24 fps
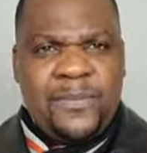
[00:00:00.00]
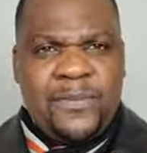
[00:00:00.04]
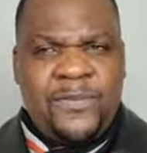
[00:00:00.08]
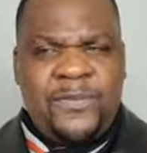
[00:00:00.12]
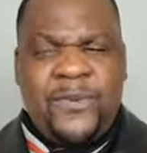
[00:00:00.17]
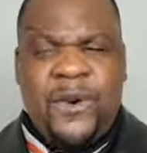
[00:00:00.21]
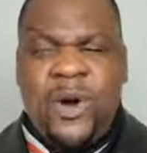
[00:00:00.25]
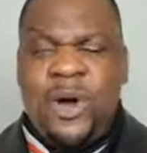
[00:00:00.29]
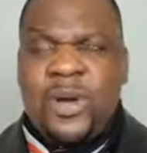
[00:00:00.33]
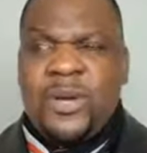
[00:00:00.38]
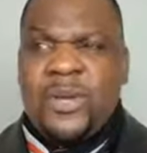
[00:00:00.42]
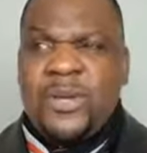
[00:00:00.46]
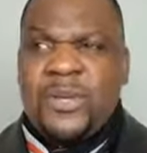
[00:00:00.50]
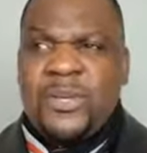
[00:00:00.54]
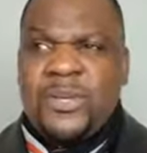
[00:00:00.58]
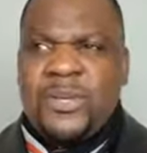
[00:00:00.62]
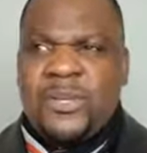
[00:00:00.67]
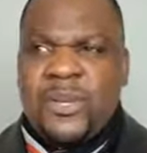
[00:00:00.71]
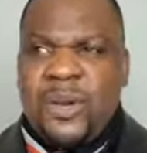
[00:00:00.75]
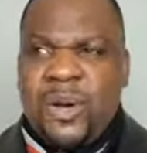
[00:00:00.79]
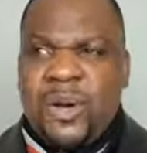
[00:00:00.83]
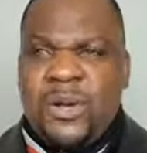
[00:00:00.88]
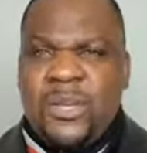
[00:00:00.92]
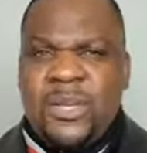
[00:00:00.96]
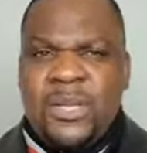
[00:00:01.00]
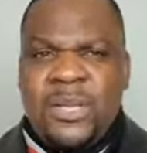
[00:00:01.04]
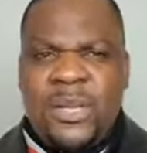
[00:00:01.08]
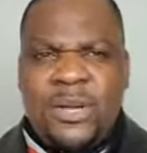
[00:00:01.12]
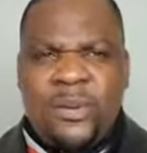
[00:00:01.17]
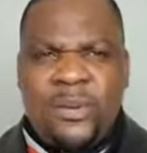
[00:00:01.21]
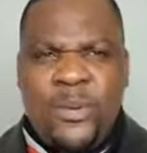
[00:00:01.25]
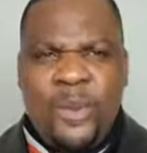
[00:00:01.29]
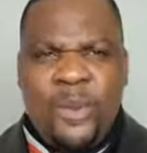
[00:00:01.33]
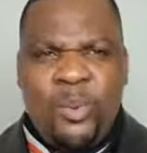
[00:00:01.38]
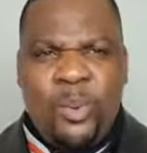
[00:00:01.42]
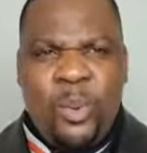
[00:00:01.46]
Focus on
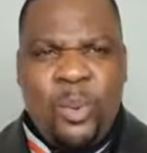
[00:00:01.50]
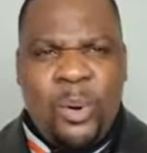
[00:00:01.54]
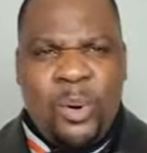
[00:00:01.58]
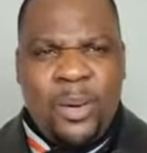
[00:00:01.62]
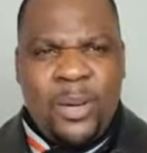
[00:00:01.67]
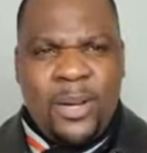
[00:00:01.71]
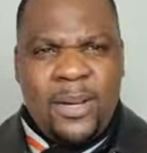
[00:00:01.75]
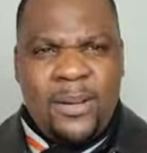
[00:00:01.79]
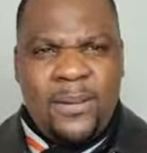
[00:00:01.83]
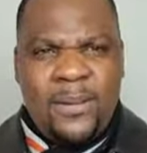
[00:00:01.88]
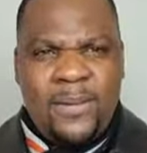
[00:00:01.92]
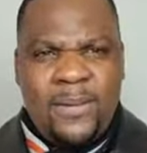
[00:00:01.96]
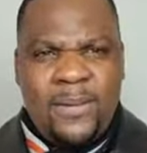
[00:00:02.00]
the reward.